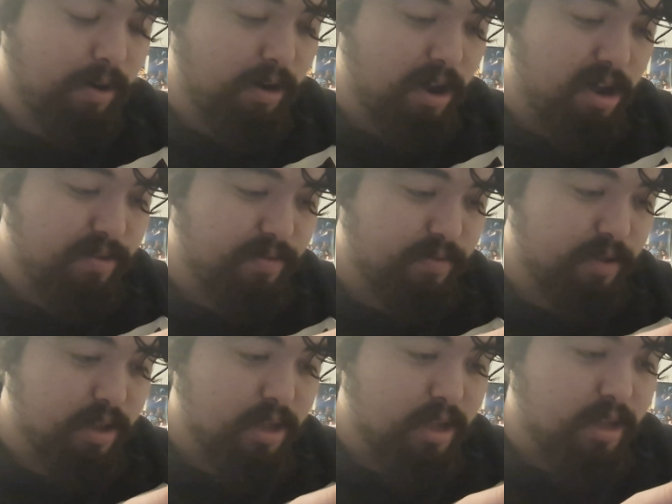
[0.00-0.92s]
off.
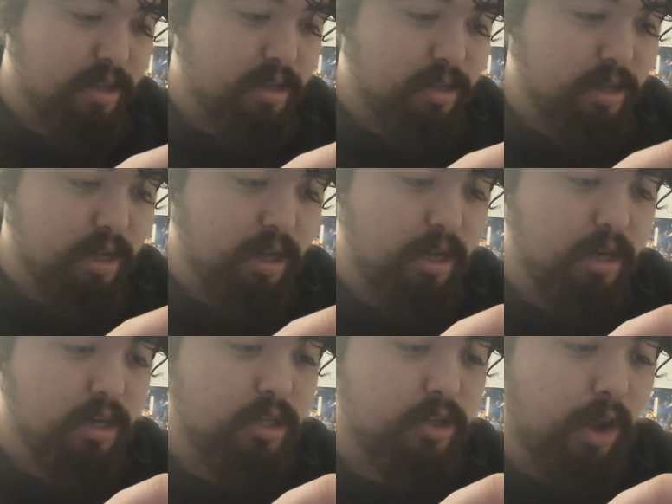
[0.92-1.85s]
It
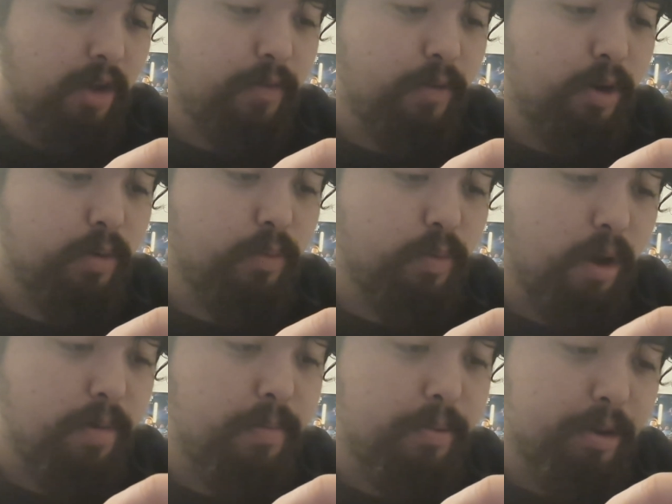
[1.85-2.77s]
is software
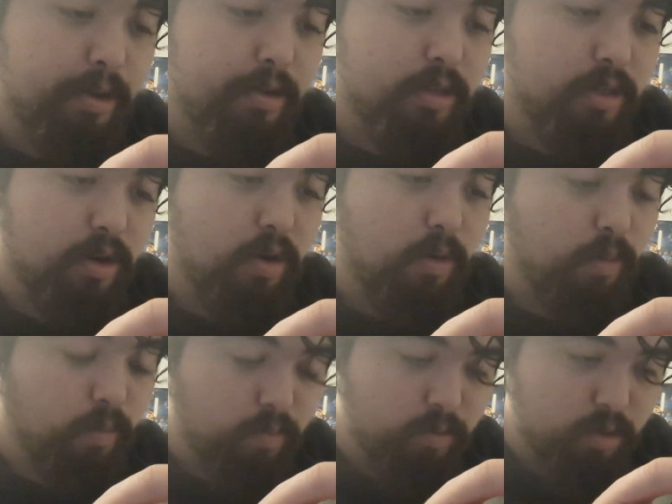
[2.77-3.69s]

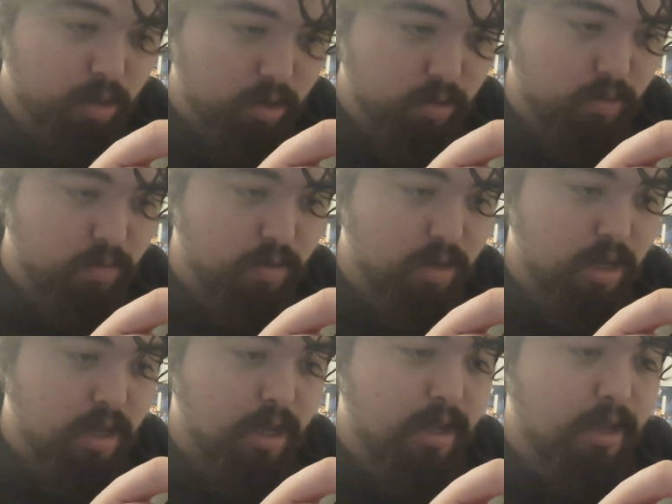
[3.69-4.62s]
1.02,
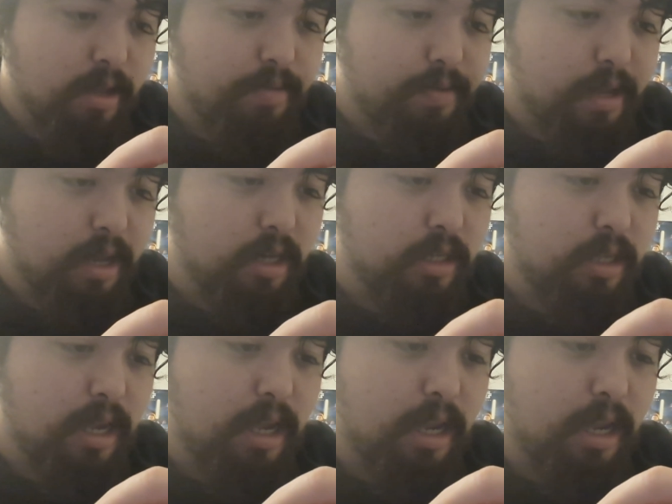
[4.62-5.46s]
and it's the